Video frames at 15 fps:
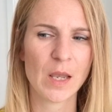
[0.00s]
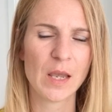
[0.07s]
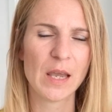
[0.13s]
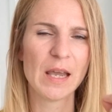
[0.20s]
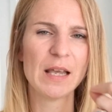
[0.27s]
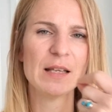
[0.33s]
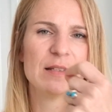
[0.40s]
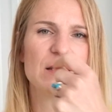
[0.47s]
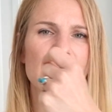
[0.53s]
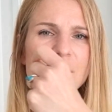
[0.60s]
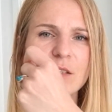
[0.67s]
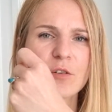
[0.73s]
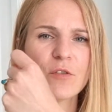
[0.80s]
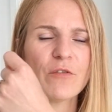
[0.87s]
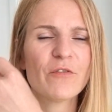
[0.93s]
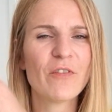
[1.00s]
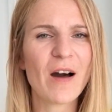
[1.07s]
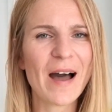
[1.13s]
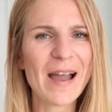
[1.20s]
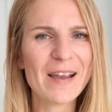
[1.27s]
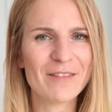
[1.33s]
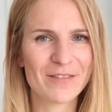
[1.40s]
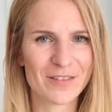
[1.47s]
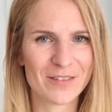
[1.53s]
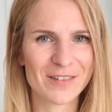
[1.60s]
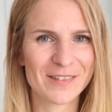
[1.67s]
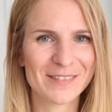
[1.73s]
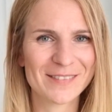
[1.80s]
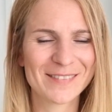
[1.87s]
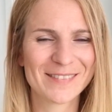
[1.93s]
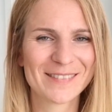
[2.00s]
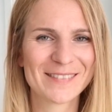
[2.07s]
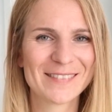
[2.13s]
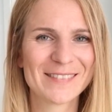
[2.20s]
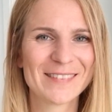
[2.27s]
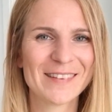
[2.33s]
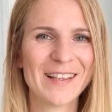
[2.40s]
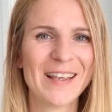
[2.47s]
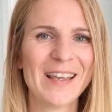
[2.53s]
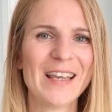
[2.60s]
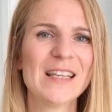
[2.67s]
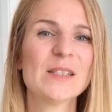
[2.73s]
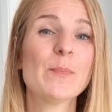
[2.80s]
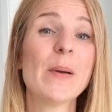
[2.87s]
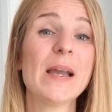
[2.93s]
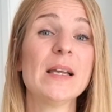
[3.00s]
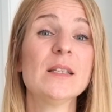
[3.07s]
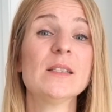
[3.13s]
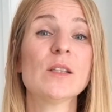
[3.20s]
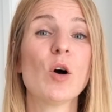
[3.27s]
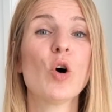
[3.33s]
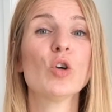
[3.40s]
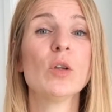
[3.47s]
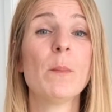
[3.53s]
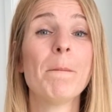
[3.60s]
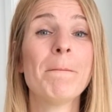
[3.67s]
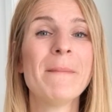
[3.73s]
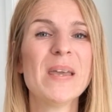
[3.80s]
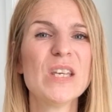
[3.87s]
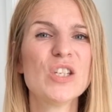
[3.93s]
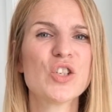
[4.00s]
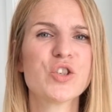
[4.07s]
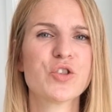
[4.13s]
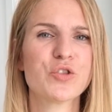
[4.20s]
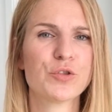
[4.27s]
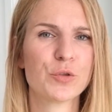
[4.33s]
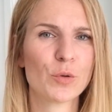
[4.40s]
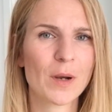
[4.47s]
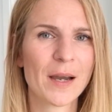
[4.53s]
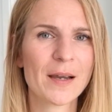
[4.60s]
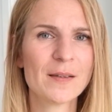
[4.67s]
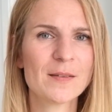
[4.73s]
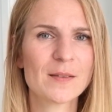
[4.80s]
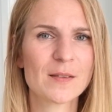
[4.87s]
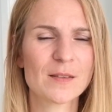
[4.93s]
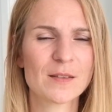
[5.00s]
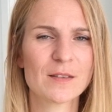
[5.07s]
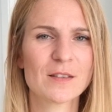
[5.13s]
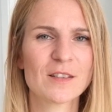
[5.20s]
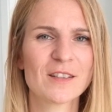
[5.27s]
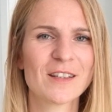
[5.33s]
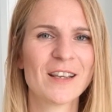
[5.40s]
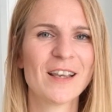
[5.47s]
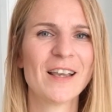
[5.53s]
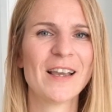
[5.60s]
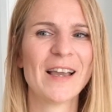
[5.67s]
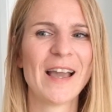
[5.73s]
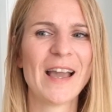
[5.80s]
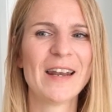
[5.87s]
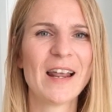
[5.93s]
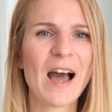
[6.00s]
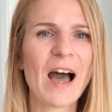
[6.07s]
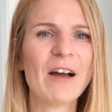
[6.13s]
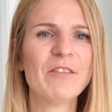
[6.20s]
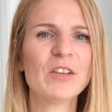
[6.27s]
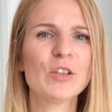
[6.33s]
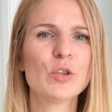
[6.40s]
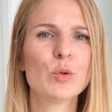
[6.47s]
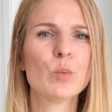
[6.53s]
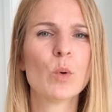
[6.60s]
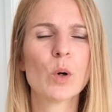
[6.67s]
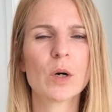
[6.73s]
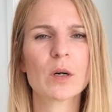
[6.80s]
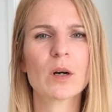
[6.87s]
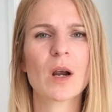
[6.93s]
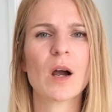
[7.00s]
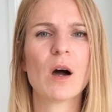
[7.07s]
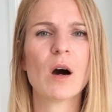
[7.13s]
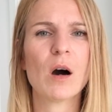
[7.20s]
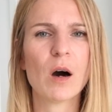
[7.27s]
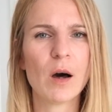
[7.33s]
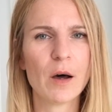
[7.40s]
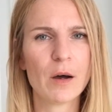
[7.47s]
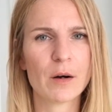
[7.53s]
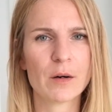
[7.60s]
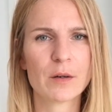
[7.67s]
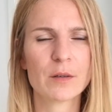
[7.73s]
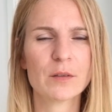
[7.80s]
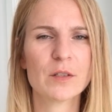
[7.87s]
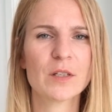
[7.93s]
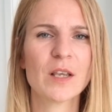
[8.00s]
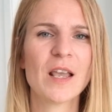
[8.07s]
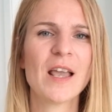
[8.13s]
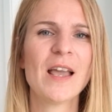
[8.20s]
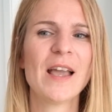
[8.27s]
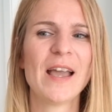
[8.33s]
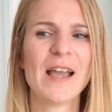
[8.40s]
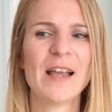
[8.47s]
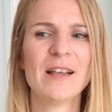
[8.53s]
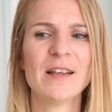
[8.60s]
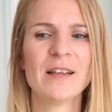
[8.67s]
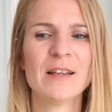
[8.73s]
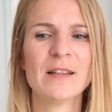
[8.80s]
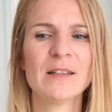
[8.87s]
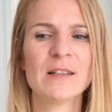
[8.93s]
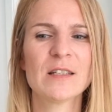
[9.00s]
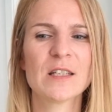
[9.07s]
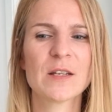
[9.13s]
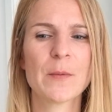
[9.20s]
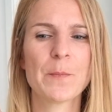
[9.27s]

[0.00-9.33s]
As the survival is based on mistrust and having to work hard and